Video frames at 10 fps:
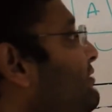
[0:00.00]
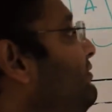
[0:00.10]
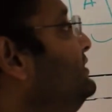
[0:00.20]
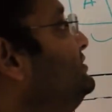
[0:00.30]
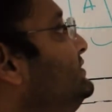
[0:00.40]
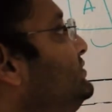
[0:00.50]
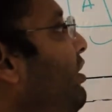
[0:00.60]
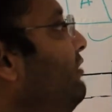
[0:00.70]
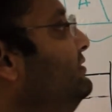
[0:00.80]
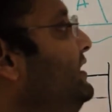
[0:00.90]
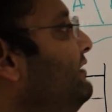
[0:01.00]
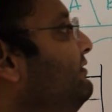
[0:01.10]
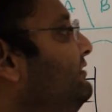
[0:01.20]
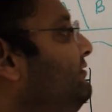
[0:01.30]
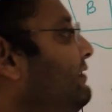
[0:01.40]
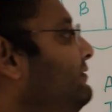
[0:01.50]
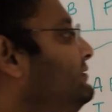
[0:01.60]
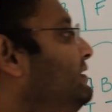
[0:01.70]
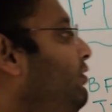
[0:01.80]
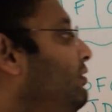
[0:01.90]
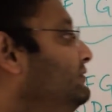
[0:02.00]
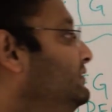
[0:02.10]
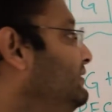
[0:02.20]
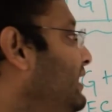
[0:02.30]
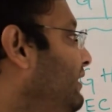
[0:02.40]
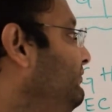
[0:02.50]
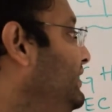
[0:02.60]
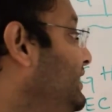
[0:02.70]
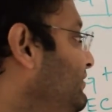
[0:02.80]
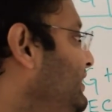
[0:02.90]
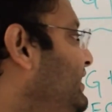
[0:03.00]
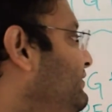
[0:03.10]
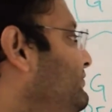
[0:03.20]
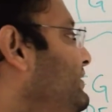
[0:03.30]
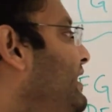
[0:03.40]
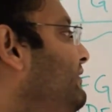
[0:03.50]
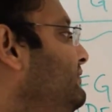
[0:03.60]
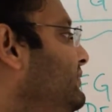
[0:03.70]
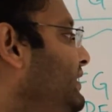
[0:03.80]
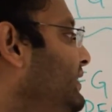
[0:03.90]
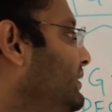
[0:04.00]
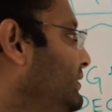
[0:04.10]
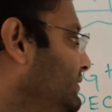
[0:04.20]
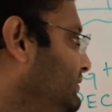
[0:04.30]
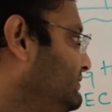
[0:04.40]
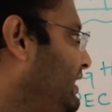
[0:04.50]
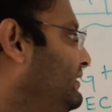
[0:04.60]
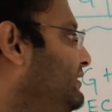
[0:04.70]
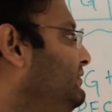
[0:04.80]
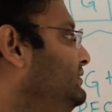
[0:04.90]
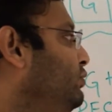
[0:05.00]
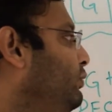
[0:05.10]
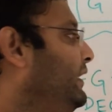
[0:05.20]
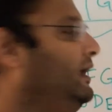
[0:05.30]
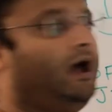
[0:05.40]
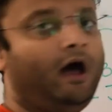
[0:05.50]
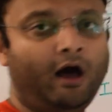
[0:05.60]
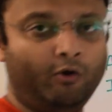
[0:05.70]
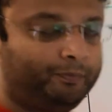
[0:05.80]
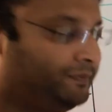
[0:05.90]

versions of DFS traversal of this graph, even if we have started with node A. How?